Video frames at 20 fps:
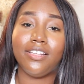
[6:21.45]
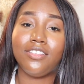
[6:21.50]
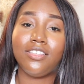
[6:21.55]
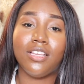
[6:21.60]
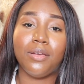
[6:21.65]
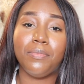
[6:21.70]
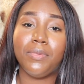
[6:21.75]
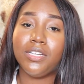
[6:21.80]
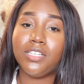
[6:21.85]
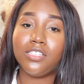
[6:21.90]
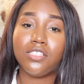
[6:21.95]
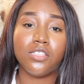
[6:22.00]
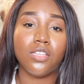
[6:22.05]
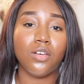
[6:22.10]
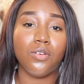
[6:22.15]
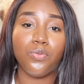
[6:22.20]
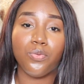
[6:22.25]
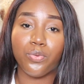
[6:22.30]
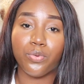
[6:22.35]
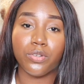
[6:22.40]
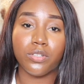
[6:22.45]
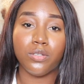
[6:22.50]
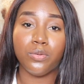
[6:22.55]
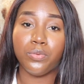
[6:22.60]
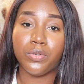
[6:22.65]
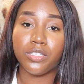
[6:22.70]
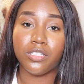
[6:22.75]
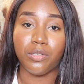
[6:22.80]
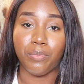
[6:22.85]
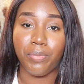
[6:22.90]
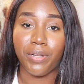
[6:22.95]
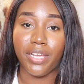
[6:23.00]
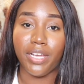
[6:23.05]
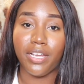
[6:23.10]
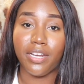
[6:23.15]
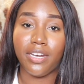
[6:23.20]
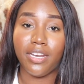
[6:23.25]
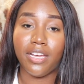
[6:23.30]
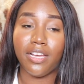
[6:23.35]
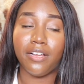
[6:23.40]
Some of this stuff really wasn't
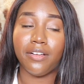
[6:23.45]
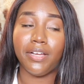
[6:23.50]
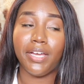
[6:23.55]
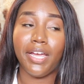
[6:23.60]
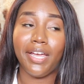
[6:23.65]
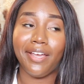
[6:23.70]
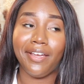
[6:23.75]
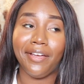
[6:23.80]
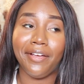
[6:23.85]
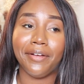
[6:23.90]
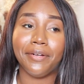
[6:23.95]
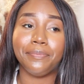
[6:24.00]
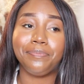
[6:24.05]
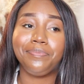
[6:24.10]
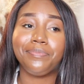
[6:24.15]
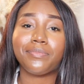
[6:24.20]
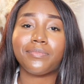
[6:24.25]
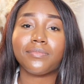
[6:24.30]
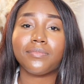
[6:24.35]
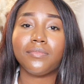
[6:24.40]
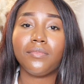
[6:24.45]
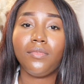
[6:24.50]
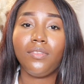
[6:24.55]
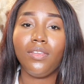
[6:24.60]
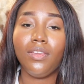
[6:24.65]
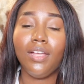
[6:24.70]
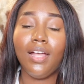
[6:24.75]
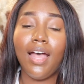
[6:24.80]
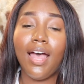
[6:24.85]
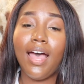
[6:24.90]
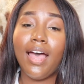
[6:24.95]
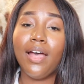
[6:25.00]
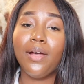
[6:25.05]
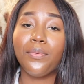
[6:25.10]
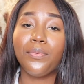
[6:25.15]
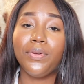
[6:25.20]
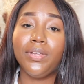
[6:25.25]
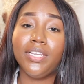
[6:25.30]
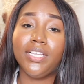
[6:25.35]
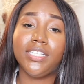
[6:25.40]
planned out, and I
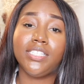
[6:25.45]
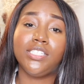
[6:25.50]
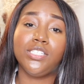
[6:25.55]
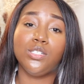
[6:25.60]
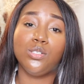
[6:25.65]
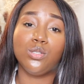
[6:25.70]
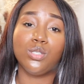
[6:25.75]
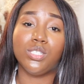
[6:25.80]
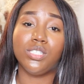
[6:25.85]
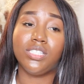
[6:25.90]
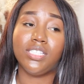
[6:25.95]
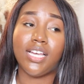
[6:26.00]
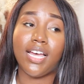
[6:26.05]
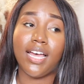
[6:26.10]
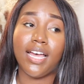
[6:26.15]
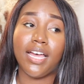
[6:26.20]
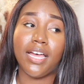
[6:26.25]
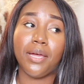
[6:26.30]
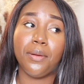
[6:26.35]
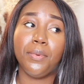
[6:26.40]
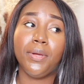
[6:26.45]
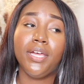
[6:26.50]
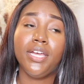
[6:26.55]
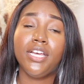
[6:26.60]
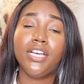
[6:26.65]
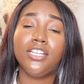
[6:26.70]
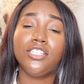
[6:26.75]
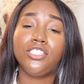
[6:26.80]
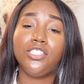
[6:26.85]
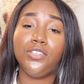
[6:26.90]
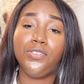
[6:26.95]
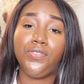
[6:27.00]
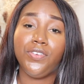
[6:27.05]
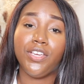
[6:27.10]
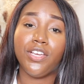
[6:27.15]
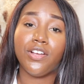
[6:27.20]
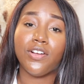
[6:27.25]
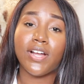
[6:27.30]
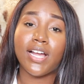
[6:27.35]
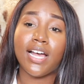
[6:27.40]
really took the time to
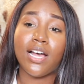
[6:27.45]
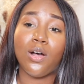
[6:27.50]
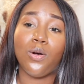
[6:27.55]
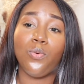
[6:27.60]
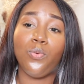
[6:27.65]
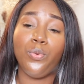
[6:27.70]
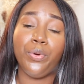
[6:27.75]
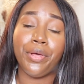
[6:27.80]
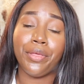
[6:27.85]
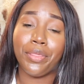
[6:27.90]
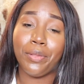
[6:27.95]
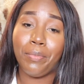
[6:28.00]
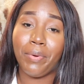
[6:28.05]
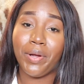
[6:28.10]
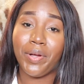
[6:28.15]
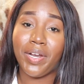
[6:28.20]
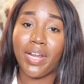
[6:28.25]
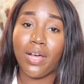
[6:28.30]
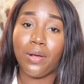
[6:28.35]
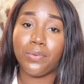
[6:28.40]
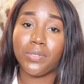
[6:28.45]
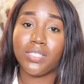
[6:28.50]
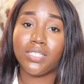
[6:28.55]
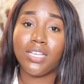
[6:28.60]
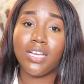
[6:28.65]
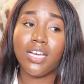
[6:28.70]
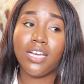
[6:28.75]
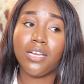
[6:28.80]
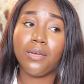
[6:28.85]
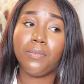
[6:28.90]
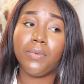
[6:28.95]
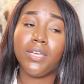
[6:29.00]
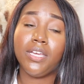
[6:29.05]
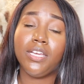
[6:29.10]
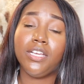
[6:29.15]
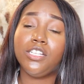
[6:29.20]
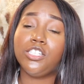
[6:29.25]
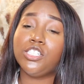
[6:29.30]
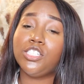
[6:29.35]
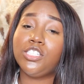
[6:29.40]
figure out where the burnout was
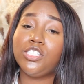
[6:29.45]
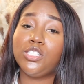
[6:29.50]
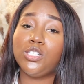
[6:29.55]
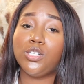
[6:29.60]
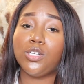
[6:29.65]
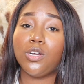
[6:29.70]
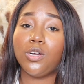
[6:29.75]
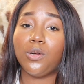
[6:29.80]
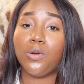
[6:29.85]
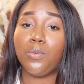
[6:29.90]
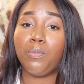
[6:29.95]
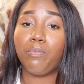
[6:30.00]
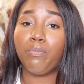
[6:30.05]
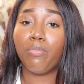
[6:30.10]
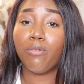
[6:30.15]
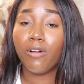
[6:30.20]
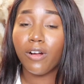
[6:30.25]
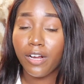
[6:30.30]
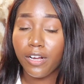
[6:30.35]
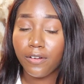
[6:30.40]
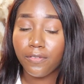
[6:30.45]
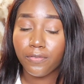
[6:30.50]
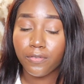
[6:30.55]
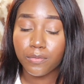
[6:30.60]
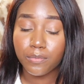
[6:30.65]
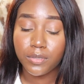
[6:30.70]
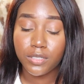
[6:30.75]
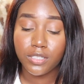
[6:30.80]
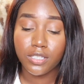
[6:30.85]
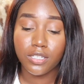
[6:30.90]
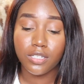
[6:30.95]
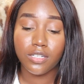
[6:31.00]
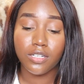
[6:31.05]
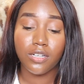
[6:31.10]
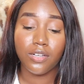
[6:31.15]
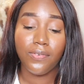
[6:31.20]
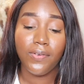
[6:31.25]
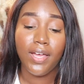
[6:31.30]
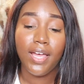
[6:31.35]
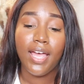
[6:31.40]
coming, just took a break from
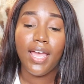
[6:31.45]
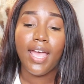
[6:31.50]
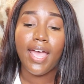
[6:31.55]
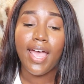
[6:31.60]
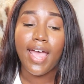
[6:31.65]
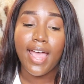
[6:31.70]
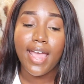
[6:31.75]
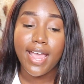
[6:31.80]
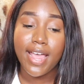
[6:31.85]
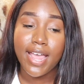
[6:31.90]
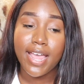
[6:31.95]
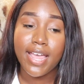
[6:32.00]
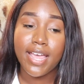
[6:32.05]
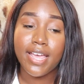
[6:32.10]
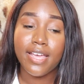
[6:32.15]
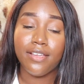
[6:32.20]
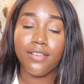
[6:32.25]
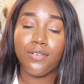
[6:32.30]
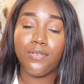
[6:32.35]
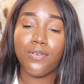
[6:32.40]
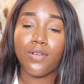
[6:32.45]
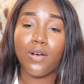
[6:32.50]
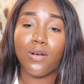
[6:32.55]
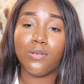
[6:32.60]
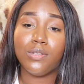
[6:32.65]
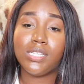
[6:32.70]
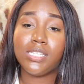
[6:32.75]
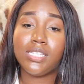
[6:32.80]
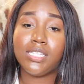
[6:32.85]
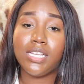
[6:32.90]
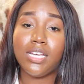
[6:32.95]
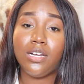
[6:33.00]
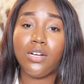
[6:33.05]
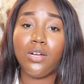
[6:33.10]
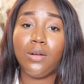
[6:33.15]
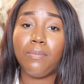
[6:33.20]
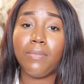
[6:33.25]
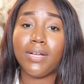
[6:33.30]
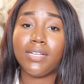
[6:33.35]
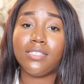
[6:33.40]
stuff, and, you know, set
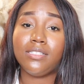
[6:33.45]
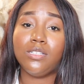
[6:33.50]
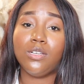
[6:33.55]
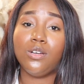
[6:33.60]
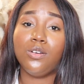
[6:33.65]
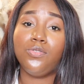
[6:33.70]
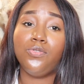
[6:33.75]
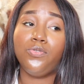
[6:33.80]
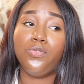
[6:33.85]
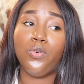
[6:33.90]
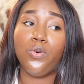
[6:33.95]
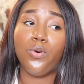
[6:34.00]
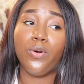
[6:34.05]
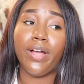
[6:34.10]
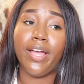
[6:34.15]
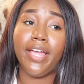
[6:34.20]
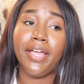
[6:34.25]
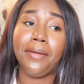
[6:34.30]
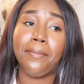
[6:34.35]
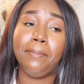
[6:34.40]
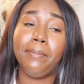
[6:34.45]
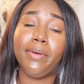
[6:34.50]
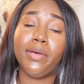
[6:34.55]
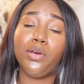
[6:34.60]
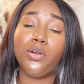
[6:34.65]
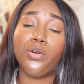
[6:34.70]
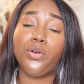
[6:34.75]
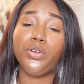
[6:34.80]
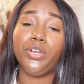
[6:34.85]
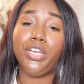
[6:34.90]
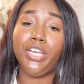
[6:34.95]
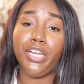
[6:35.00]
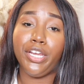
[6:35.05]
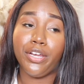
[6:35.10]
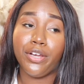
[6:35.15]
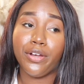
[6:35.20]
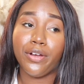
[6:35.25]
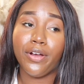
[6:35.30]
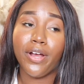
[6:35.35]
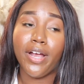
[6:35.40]
up myself for a better
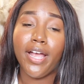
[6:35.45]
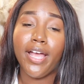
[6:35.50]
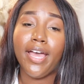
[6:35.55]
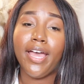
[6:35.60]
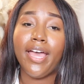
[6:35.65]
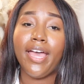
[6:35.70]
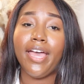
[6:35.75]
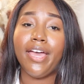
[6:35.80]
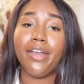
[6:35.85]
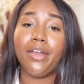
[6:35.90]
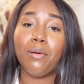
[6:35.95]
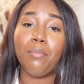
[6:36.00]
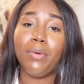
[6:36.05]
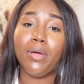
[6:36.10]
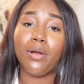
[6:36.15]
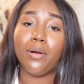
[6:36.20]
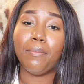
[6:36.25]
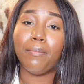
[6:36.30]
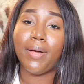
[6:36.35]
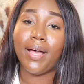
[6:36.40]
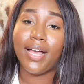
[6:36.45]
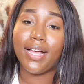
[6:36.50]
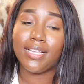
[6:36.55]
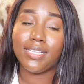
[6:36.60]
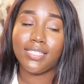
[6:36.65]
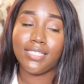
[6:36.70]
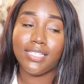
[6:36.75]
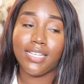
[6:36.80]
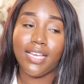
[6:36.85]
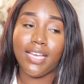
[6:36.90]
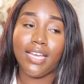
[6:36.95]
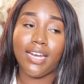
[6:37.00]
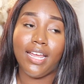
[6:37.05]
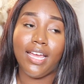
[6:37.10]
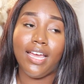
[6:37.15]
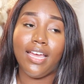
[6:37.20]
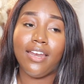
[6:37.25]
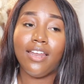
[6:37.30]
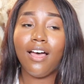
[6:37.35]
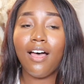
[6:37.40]
year and a better mindset
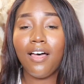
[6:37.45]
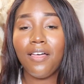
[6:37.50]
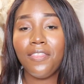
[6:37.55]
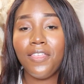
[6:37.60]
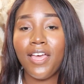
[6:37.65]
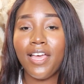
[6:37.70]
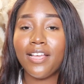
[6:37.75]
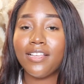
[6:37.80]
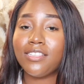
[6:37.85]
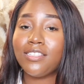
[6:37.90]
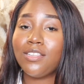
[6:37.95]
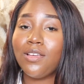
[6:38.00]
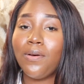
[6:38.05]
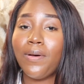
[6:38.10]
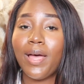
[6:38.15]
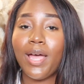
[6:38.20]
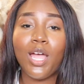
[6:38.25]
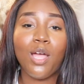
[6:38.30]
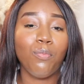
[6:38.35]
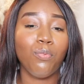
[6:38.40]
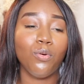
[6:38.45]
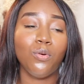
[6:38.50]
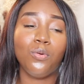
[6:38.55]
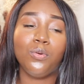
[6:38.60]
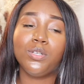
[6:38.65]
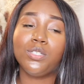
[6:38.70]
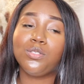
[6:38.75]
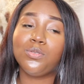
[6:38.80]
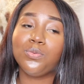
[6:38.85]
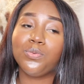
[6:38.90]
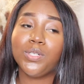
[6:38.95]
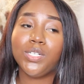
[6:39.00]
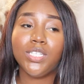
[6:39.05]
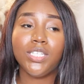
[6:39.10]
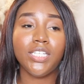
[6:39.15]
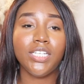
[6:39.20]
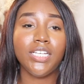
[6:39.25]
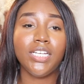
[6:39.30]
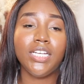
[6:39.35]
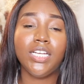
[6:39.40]
and all that. So April was
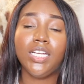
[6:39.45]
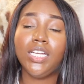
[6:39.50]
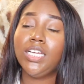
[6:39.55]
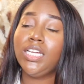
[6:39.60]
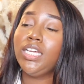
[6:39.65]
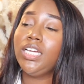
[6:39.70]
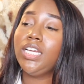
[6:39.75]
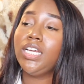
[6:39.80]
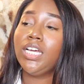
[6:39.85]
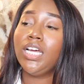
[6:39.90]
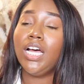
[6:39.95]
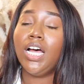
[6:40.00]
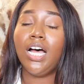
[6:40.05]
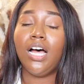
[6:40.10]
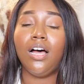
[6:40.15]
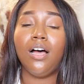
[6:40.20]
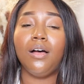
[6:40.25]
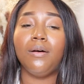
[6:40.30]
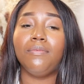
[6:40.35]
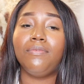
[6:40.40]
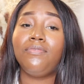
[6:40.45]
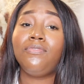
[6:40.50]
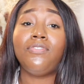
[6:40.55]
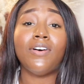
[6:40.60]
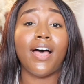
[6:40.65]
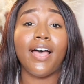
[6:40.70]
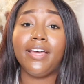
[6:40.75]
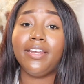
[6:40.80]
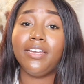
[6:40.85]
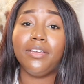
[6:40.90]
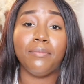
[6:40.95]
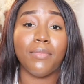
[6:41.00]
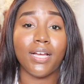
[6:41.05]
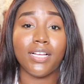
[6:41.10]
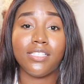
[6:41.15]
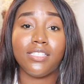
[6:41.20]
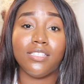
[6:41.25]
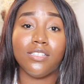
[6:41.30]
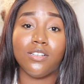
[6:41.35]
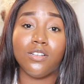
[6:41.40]
really finding
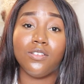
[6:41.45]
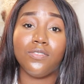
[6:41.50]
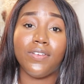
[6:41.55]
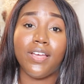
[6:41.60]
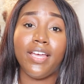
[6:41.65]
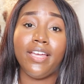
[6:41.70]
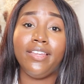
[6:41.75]
myself.